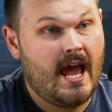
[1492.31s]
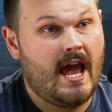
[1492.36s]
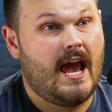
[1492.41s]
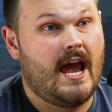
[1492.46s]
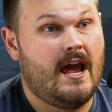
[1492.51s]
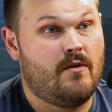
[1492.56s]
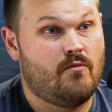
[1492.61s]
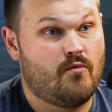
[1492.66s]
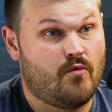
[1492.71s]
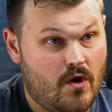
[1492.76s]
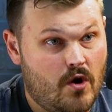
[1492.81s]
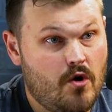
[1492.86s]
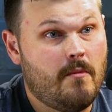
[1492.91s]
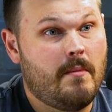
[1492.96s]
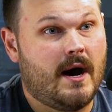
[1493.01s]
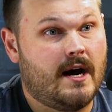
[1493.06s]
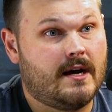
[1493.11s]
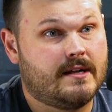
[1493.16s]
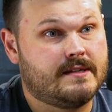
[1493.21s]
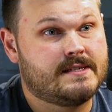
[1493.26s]
And
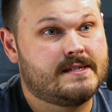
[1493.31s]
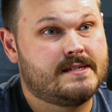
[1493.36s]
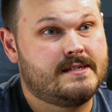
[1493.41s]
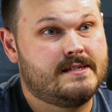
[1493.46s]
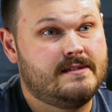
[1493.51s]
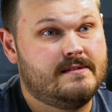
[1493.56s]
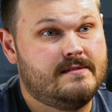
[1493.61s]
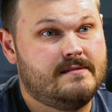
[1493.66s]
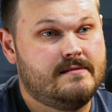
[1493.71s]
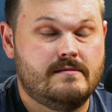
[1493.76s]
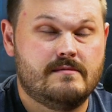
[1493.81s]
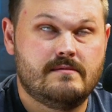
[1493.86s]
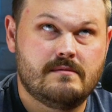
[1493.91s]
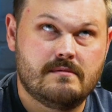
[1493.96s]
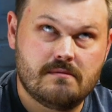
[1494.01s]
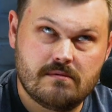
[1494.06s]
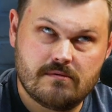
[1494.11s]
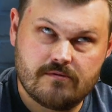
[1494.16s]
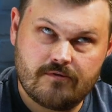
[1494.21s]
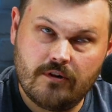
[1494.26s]
robots,
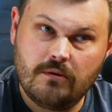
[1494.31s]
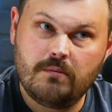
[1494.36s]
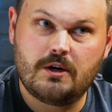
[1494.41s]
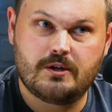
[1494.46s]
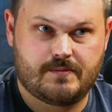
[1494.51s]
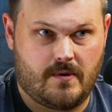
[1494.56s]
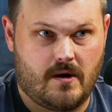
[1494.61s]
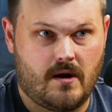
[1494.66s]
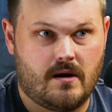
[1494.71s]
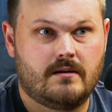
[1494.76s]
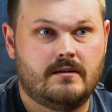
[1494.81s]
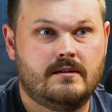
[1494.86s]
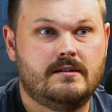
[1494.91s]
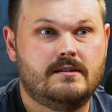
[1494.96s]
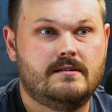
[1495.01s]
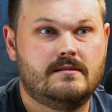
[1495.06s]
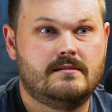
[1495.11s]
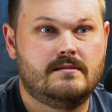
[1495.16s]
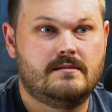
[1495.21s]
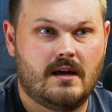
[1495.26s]
for the most part,
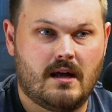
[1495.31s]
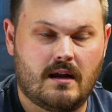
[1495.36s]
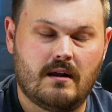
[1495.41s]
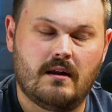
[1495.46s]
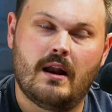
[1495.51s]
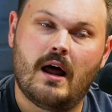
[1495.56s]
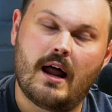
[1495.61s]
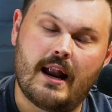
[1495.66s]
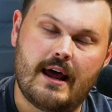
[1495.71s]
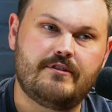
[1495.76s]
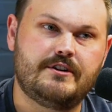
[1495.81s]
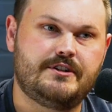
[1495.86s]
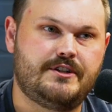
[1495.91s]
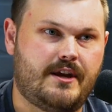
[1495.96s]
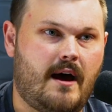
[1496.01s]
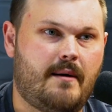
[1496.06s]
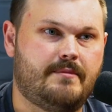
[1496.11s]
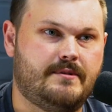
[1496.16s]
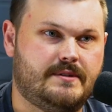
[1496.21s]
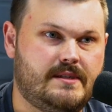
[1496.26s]
not every
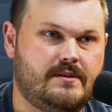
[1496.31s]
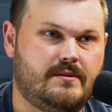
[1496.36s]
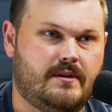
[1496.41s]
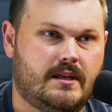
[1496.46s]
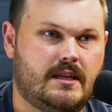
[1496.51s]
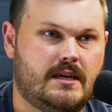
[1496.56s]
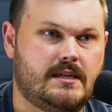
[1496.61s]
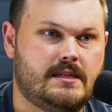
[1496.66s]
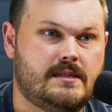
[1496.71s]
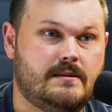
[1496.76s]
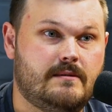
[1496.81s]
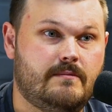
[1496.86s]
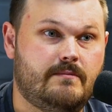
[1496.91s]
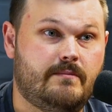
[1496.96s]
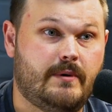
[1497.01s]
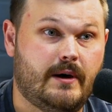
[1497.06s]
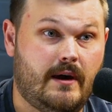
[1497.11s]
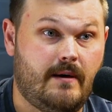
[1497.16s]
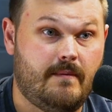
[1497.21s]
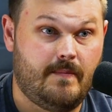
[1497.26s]
shop is doing this,
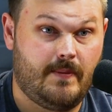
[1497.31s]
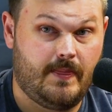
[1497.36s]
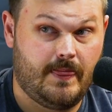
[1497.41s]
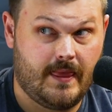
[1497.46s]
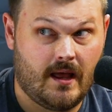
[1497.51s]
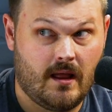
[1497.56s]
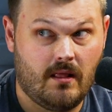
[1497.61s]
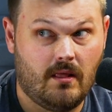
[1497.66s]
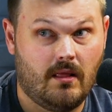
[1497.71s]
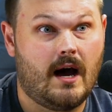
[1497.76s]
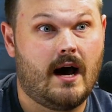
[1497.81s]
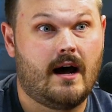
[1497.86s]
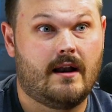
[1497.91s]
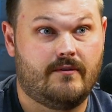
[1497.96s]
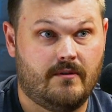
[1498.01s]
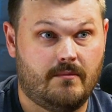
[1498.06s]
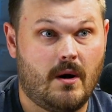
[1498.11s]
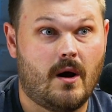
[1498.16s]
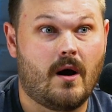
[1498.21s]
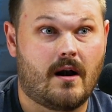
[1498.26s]
but a lot of
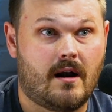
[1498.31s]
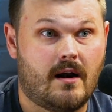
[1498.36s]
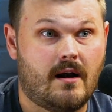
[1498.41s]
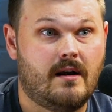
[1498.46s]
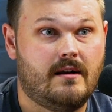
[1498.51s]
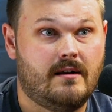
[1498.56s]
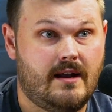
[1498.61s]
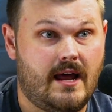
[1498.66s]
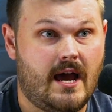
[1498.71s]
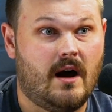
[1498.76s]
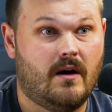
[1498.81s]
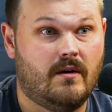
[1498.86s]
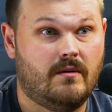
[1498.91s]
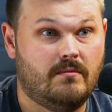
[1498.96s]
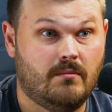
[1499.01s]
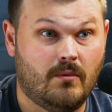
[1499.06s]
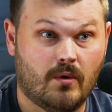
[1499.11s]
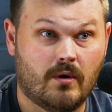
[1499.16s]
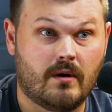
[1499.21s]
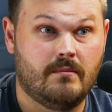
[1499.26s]
them are now,
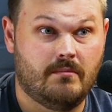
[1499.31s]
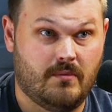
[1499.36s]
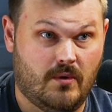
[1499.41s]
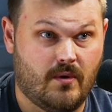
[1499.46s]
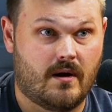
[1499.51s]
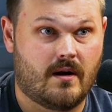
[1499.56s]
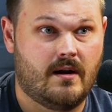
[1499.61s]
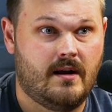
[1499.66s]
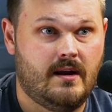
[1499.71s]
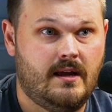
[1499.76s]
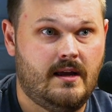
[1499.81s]
more and more.